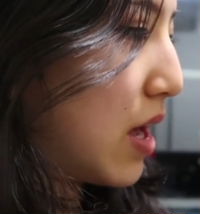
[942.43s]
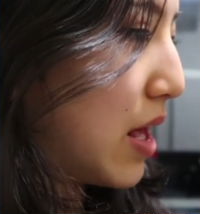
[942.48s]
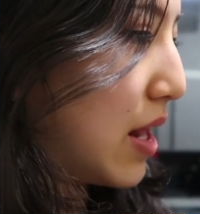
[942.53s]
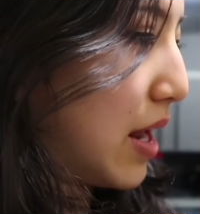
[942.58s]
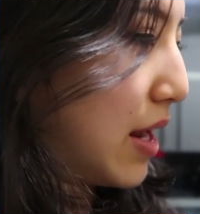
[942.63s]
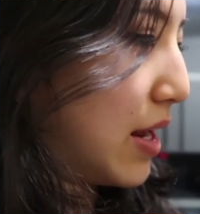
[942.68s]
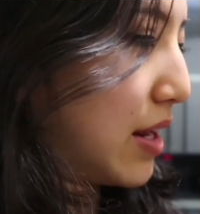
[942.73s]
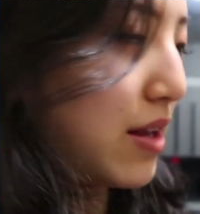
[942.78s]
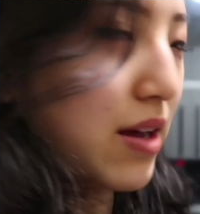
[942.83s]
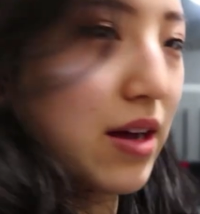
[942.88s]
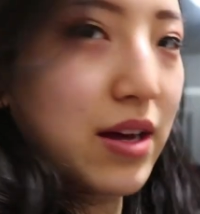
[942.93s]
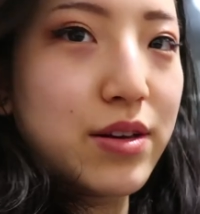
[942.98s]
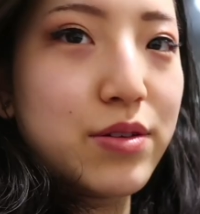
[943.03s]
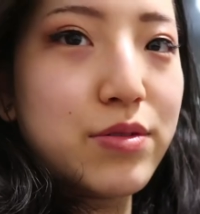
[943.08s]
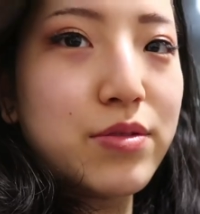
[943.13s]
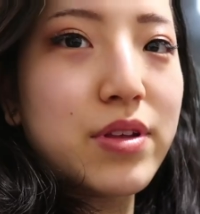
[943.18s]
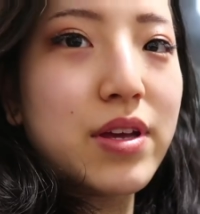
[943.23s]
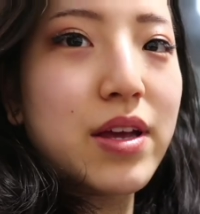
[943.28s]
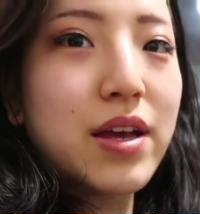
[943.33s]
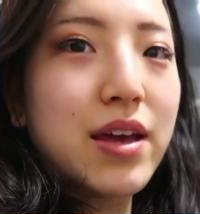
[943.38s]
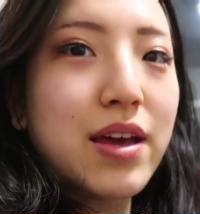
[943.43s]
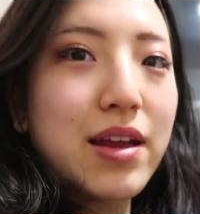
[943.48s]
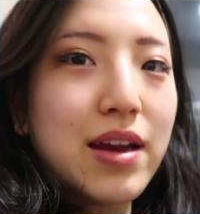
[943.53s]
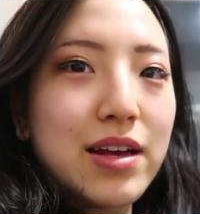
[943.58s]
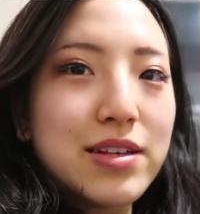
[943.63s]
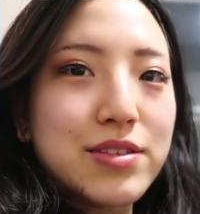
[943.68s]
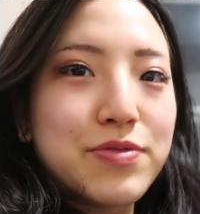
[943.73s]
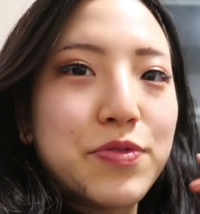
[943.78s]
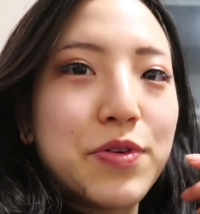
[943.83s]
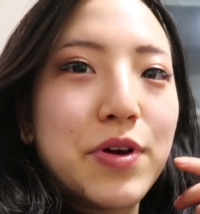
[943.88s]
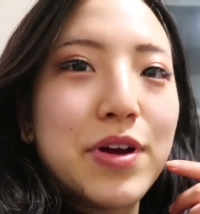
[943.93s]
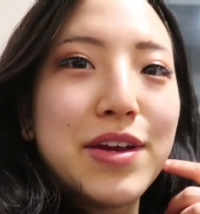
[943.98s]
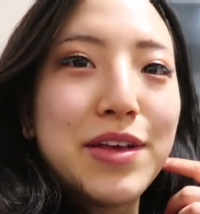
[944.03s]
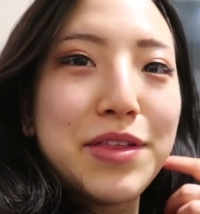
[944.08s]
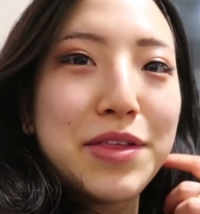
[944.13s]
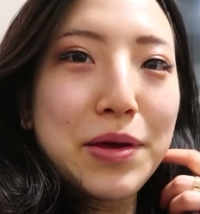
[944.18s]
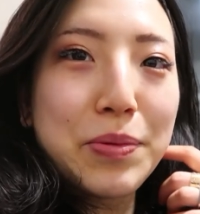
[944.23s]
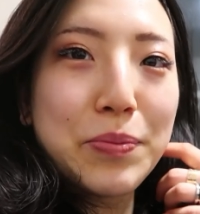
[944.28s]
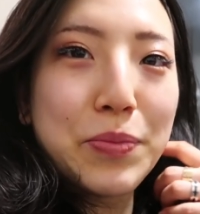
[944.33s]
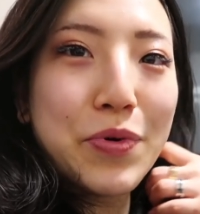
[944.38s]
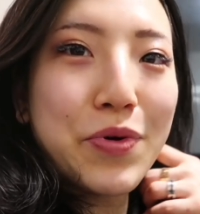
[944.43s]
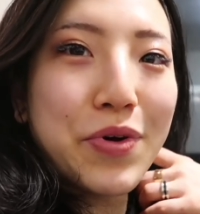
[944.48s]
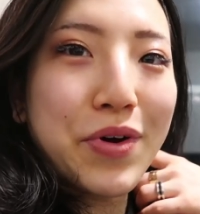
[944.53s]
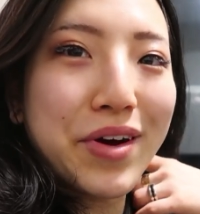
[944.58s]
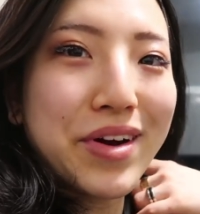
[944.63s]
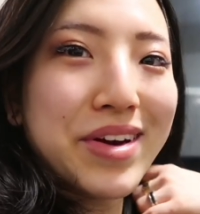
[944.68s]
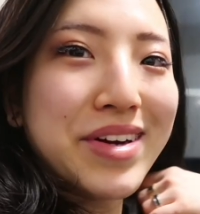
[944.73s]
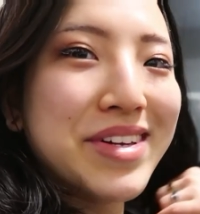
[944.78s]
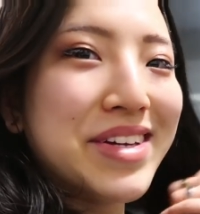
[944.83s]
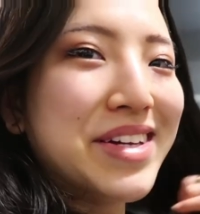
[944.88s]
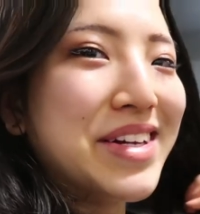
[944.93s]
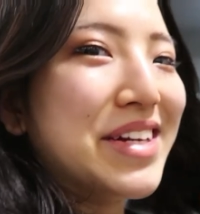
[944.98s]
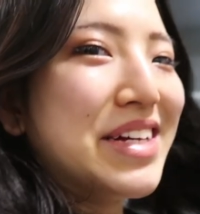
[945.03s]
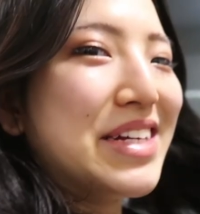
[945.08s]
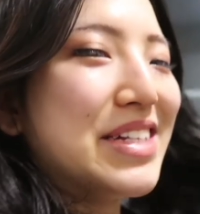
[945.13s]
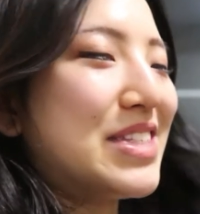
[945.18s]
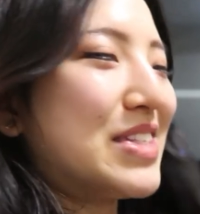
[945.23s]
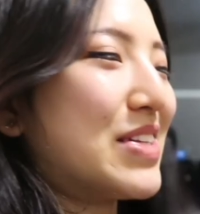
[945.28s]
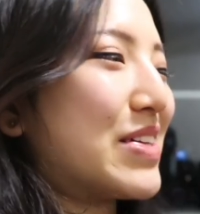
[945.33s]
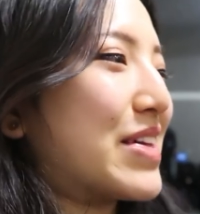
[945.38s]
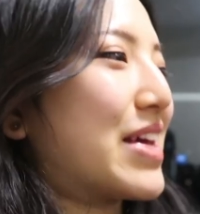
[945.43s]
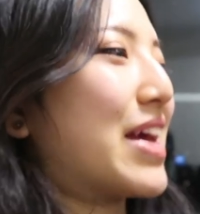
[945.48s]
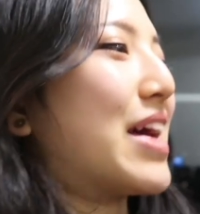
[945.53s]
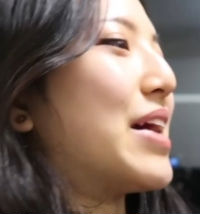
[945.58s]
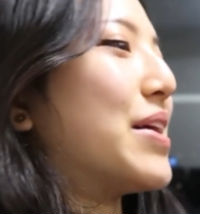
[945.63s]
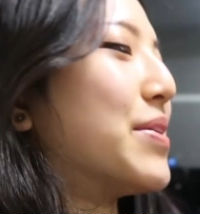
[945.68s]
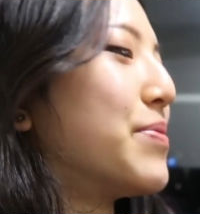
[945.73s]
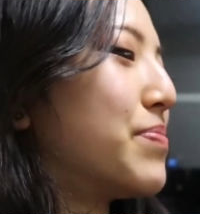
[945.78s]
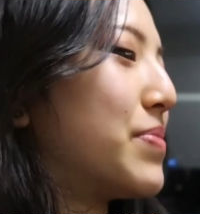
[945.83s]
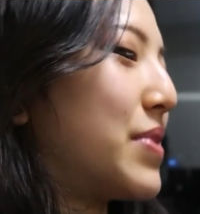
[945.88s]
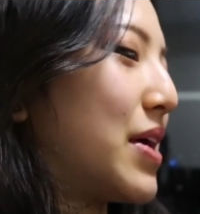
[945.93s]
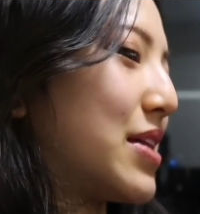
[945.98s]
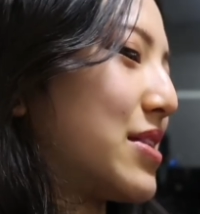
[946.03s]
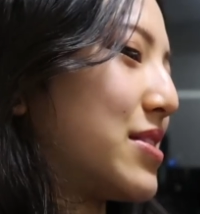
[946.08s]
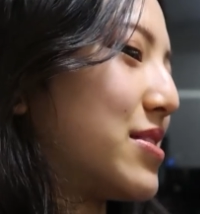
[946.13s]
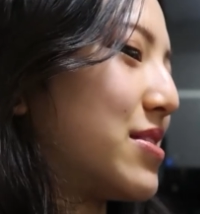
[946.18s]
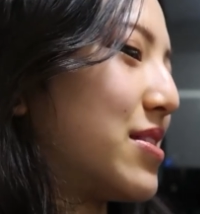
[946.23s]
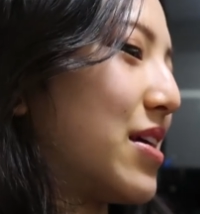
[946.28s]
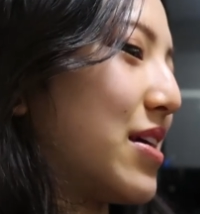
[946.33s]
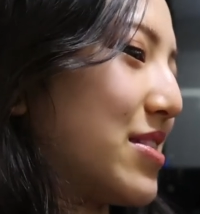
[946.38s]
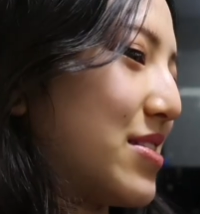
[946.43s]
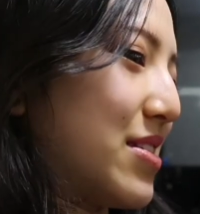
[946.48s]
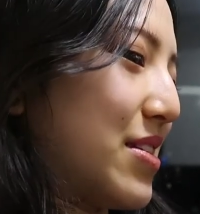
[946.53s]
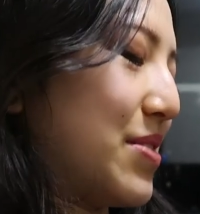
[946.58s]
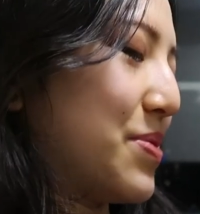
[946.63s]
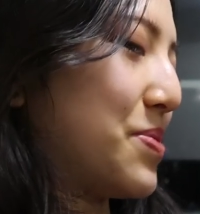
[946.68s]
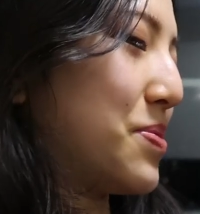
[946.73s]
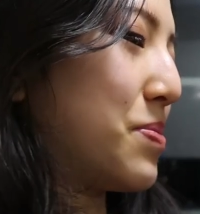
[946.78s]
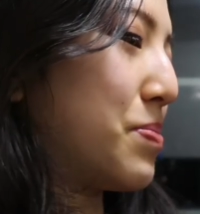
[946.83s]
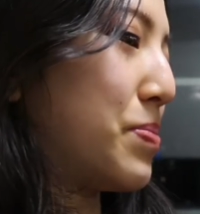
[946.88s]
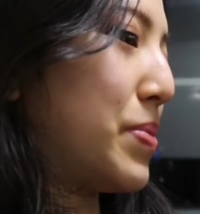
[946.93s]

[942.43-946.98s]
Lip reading: And I don't think I can ask for anything more. So yeah, that's it.